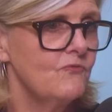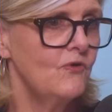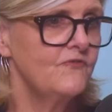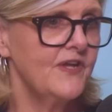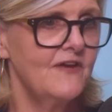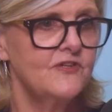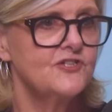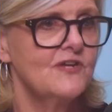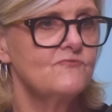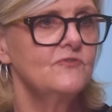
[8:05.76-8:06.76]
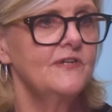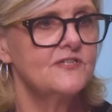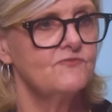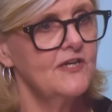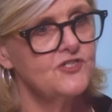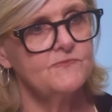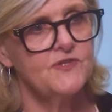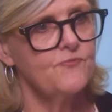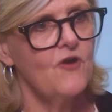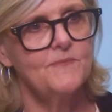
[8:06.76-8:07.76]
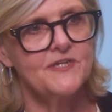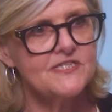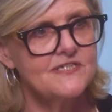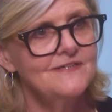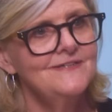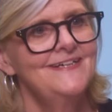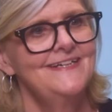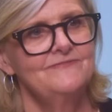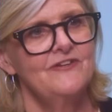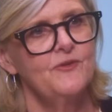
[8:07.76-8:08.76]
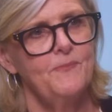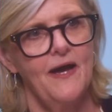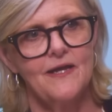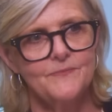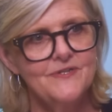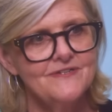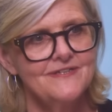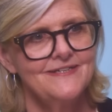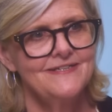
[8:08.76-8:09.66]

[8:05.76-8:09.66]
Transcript: role of the Governor-General and its relationship with the Prime Minister and the Parliament,